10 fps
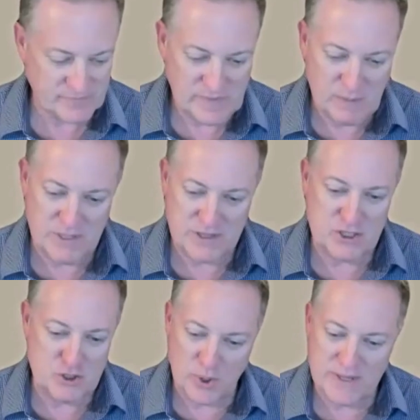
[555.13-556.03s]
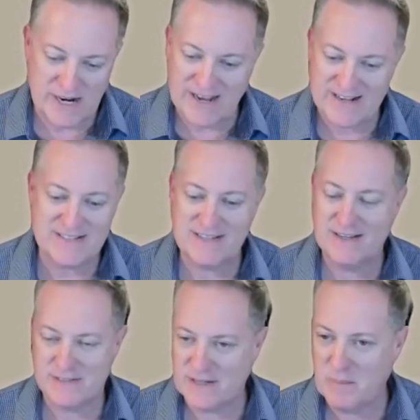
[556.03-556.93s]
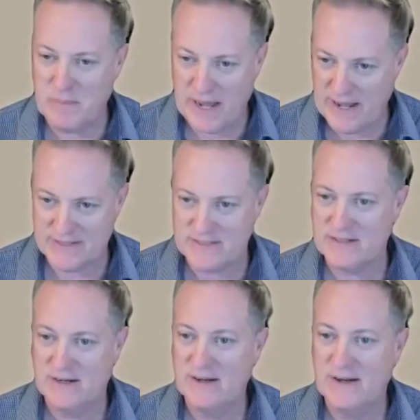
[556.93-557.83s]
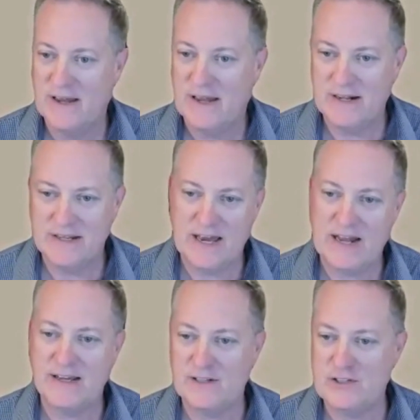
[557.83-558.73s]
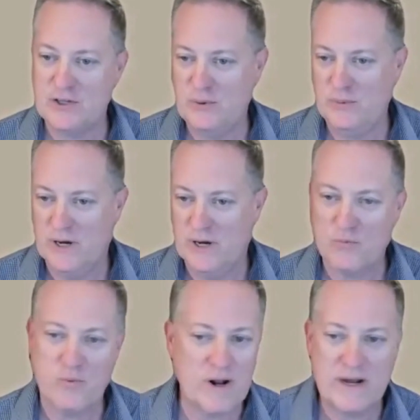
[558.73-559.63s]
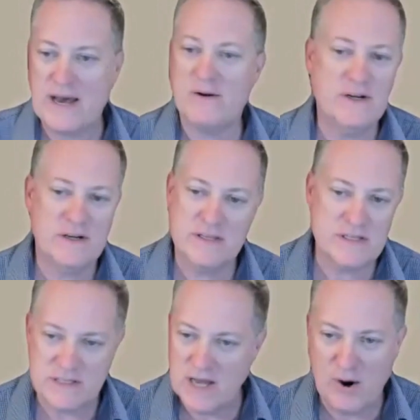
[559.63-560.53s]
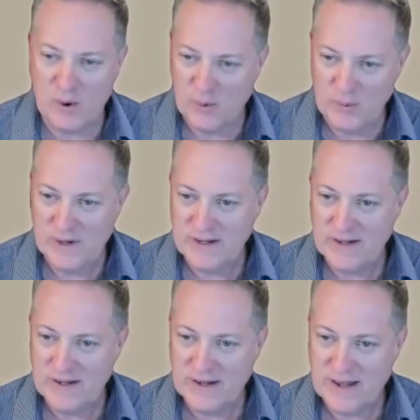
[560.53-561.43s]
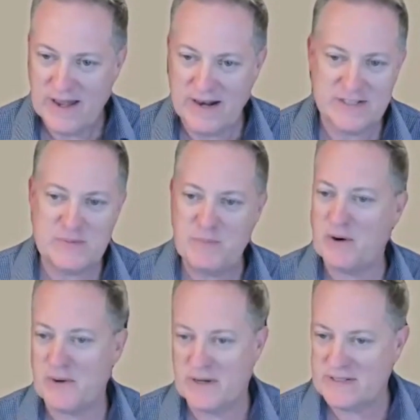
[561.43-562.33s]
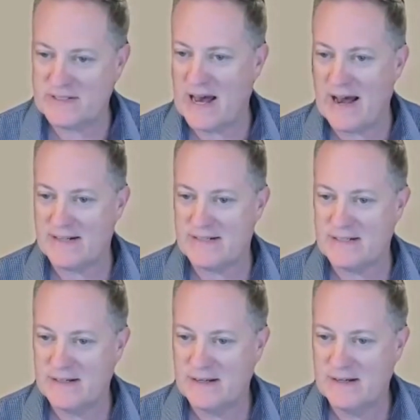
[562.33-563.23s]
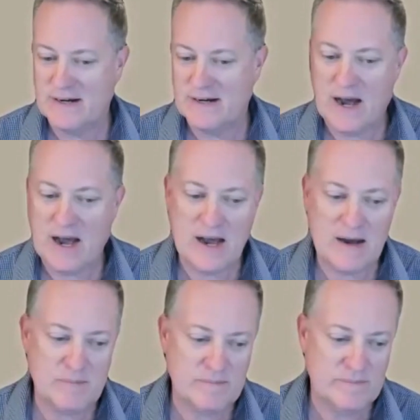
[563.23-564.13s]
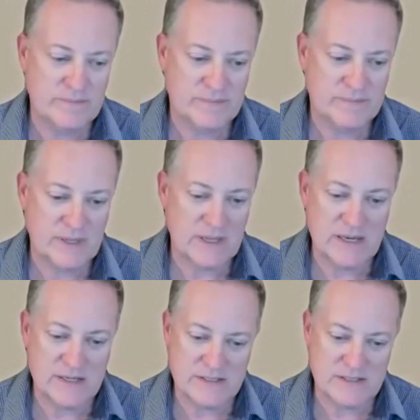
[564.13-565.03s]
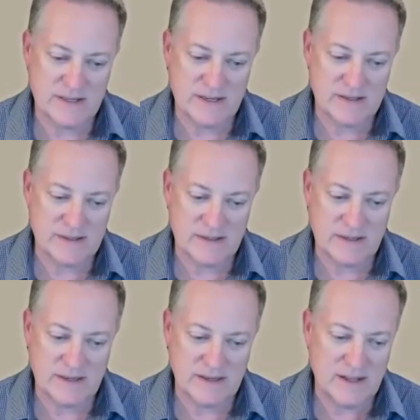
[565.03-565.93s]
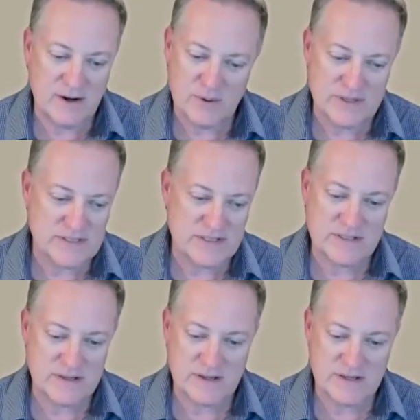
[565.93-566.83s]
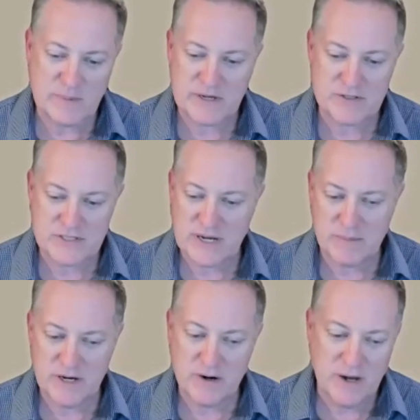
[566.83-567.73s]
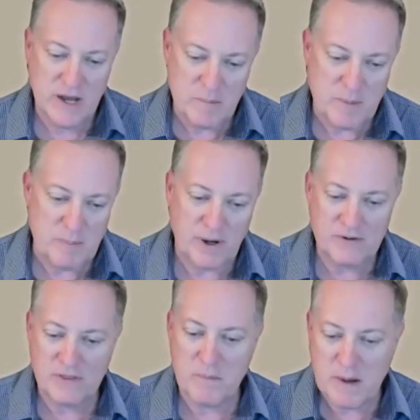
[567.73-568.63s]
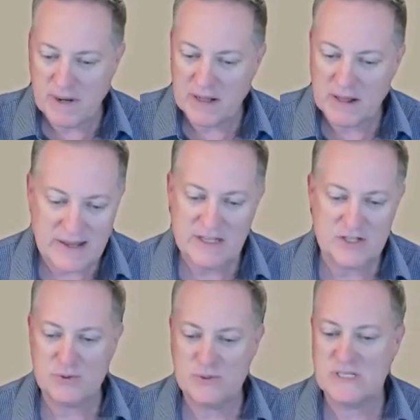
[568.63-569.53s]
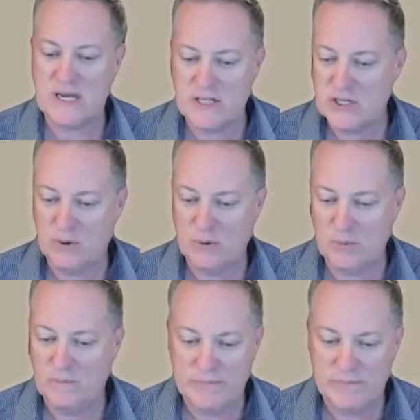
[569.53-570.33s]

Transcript: but the joy that I see in some pets in getting to run out into the snow and experience that um, is, it's just a special time of the year. But bundle them up. I like that you said too,